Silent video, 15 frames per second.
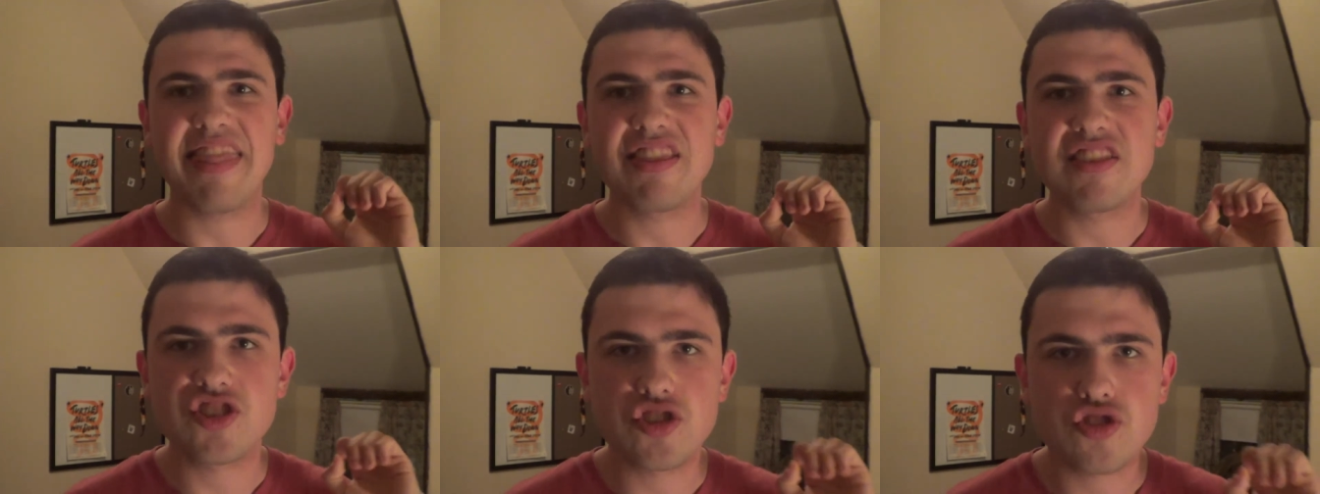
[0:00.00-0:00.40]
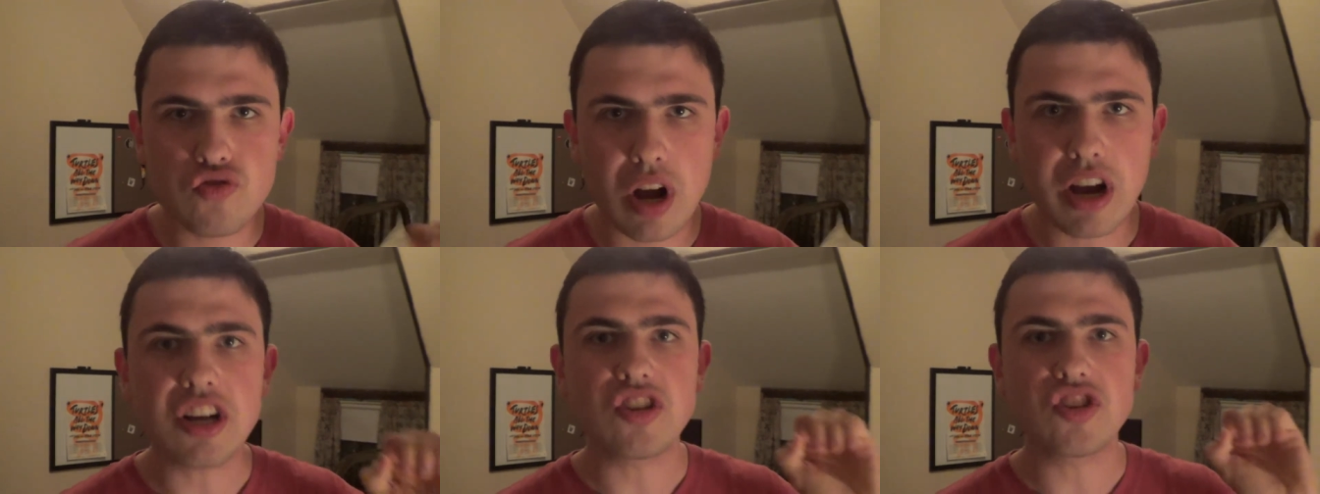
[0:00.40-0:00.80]
And the
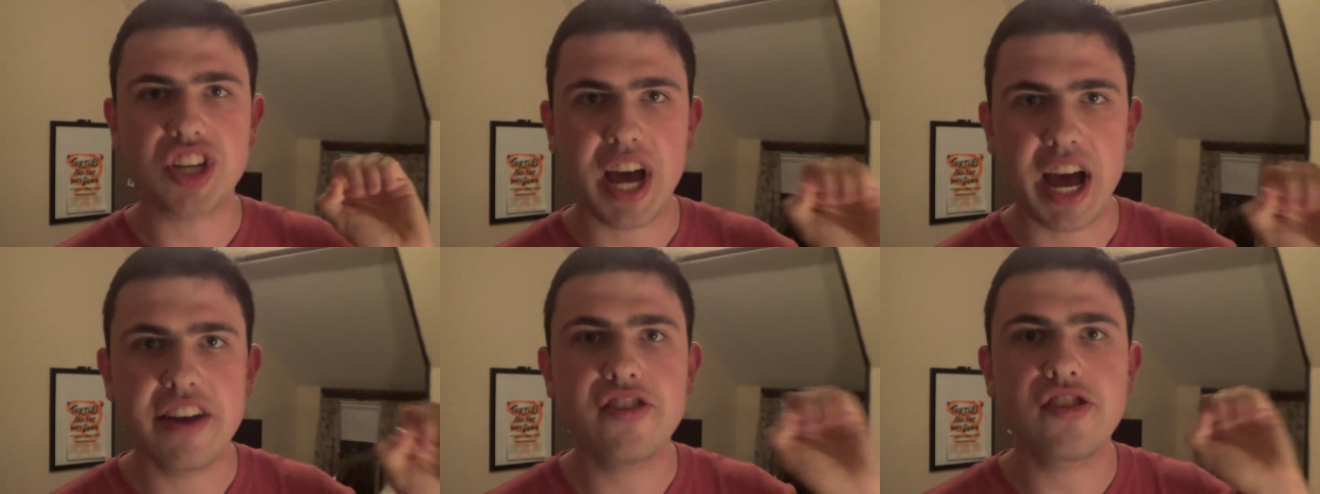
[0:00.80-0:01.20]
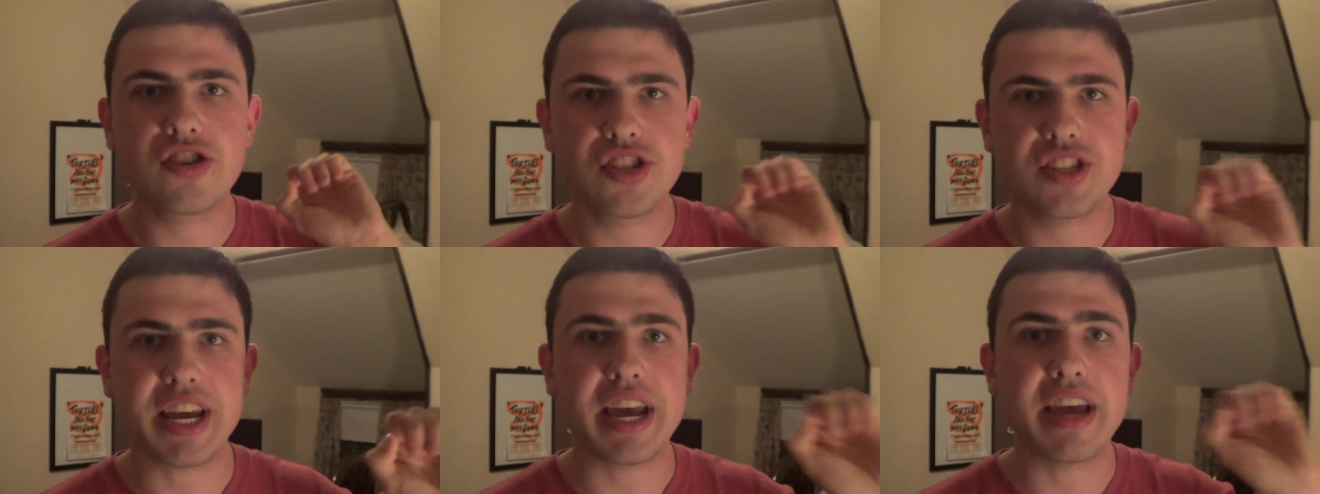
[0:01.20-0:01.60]
struggle to
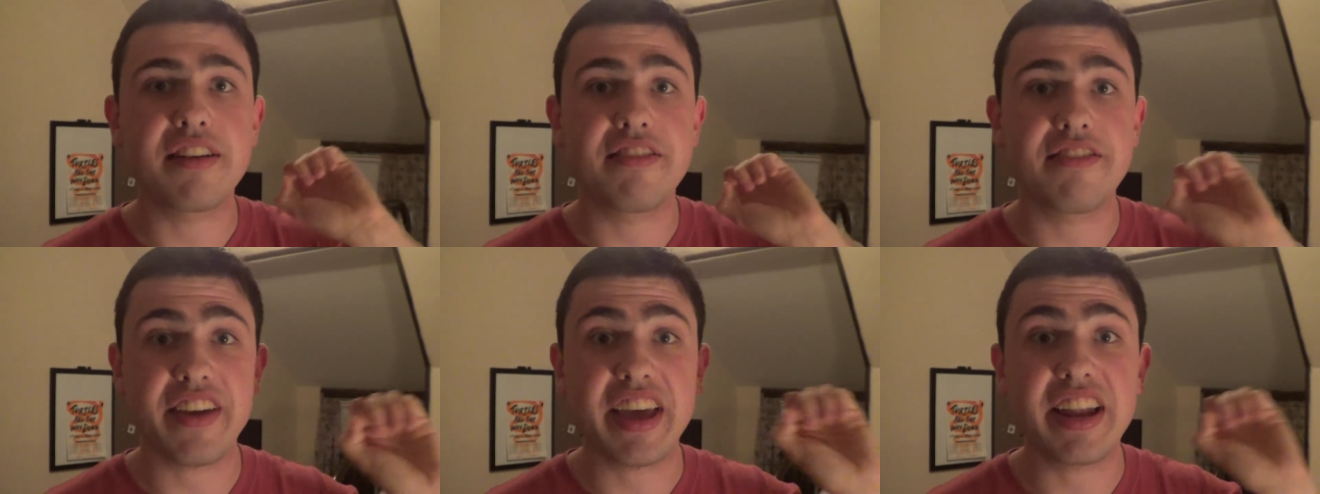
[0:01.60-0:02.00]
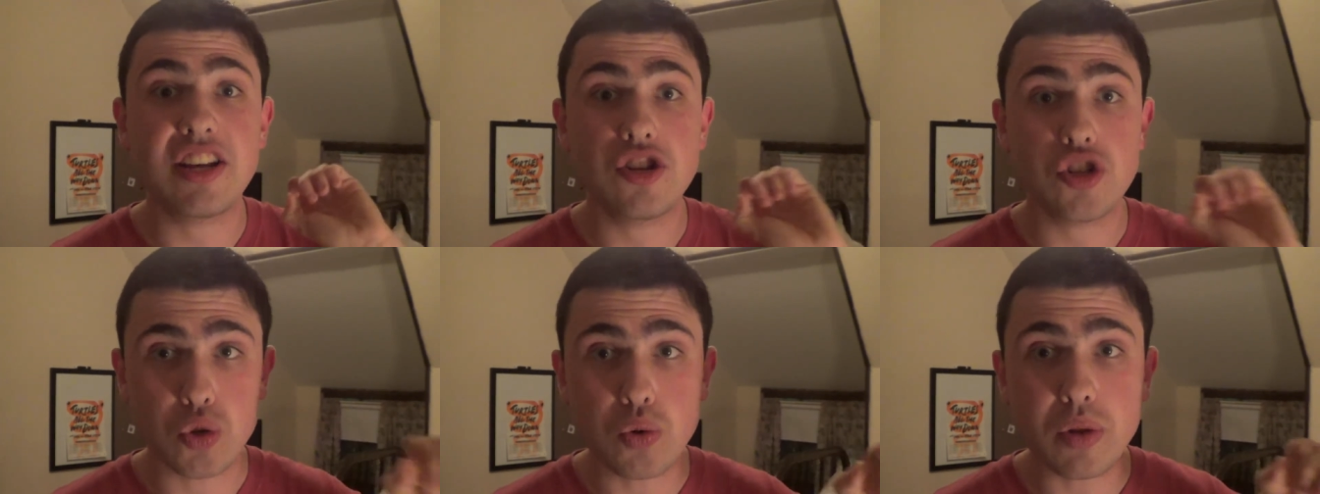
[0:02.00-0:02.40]
understand
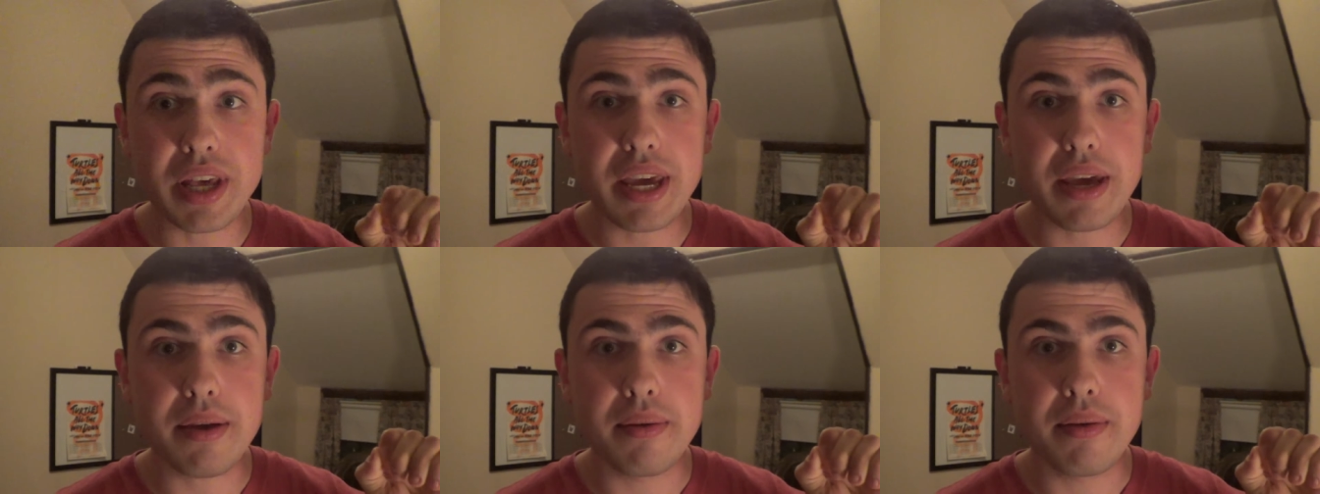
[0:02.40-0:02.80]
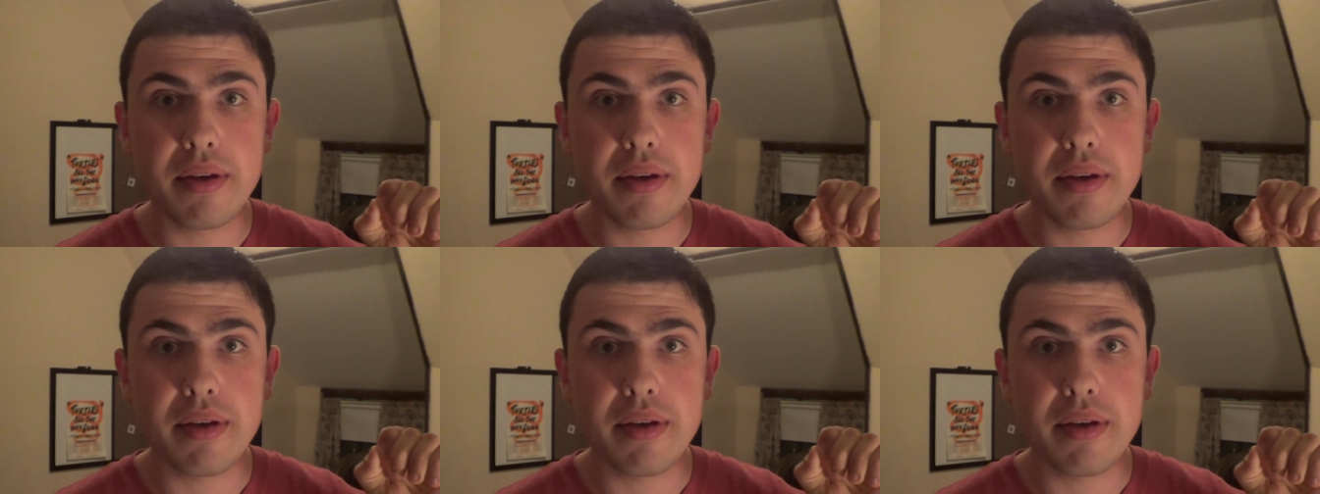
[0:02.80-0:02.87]
Fannee Doolee